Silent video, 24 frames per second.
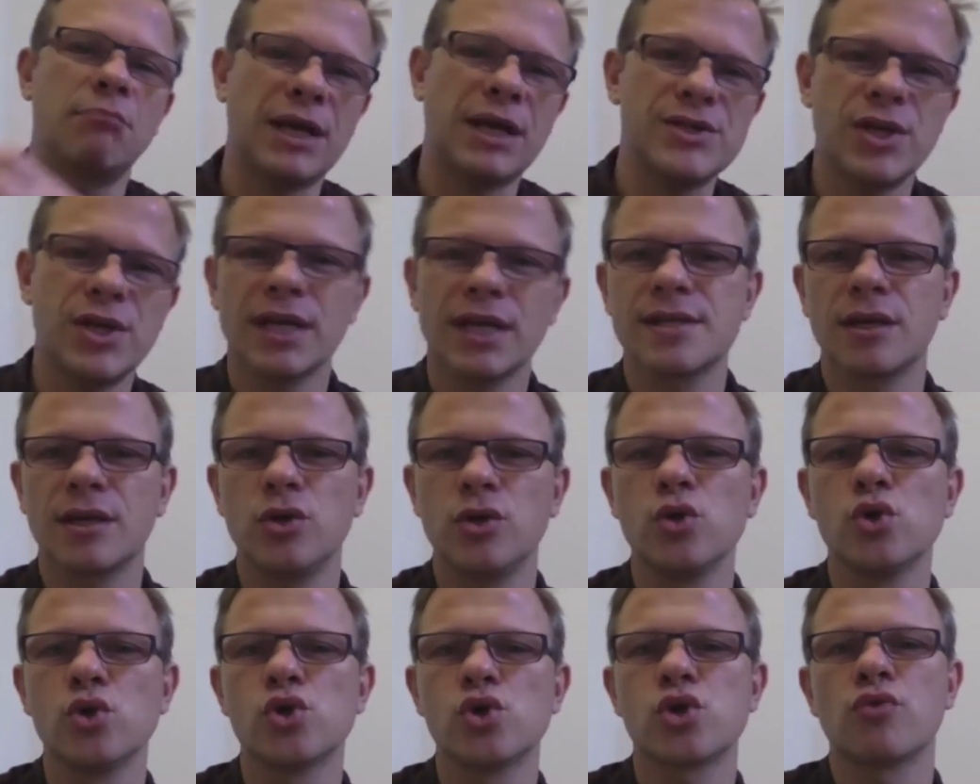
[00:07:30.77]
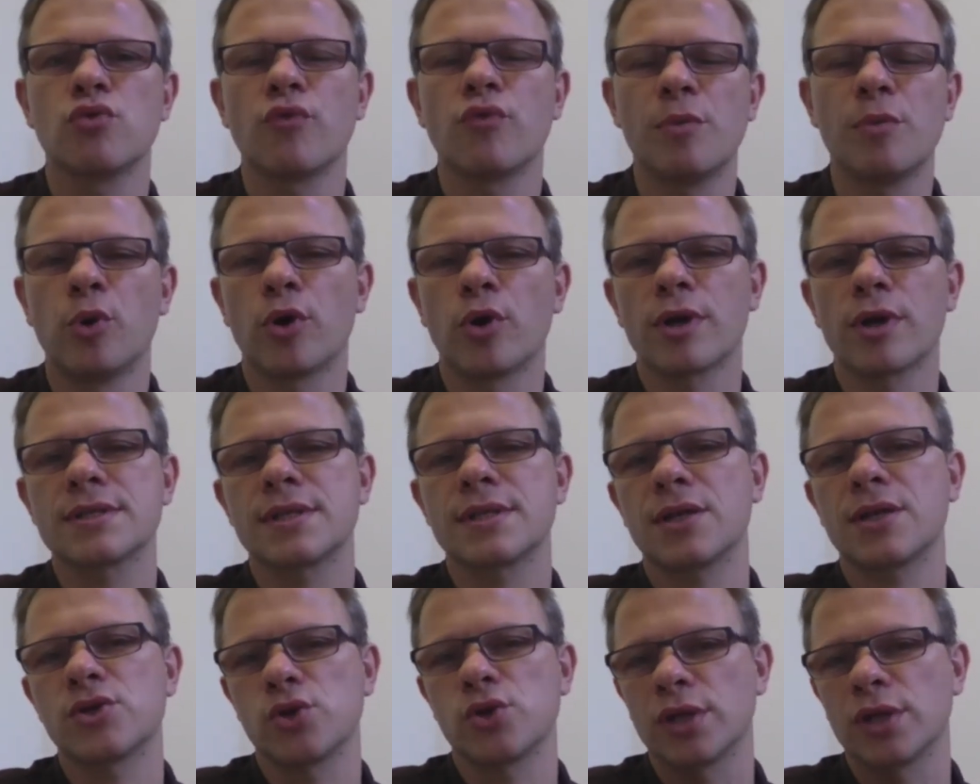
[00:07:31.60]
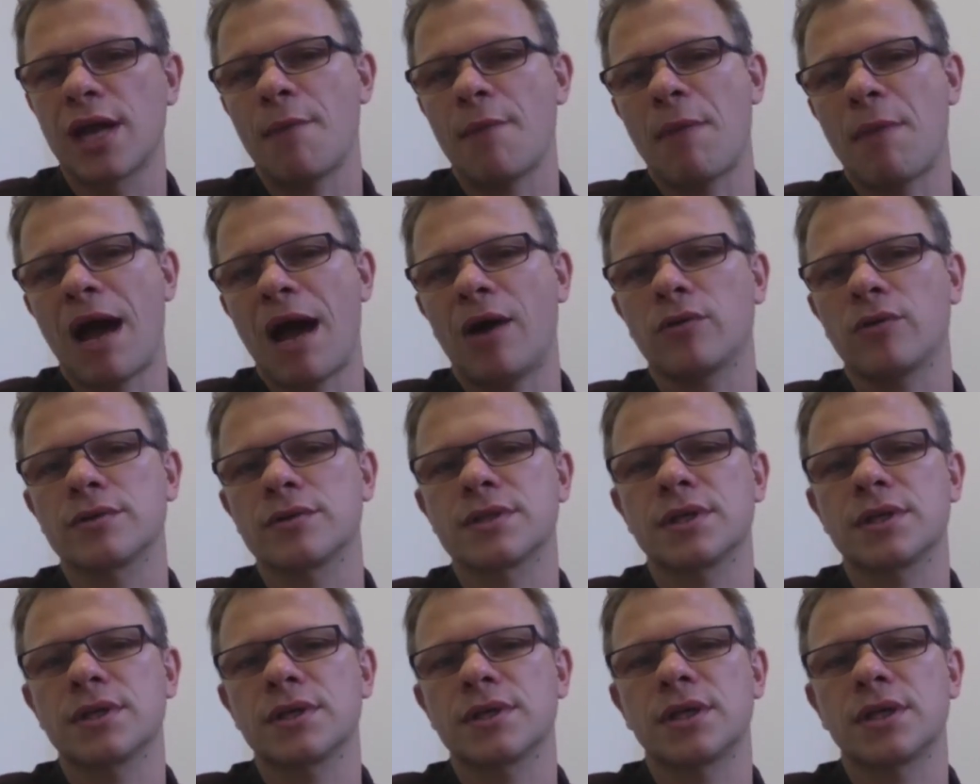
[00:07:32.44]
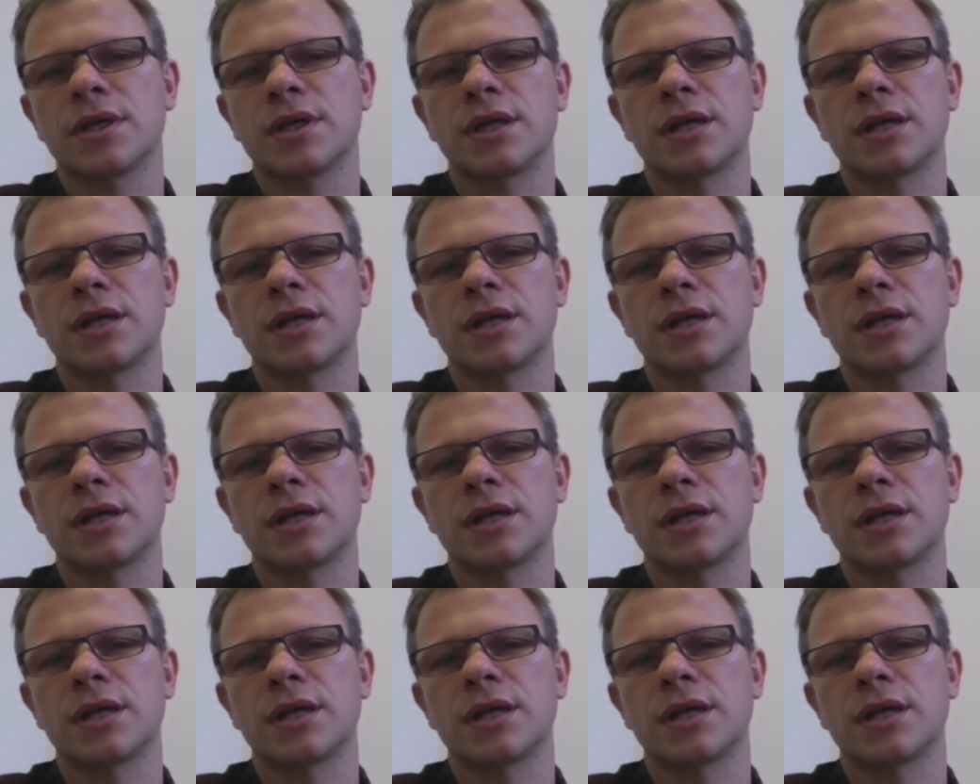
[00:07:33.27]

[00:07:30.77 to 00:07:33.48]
budget execution reports that should come out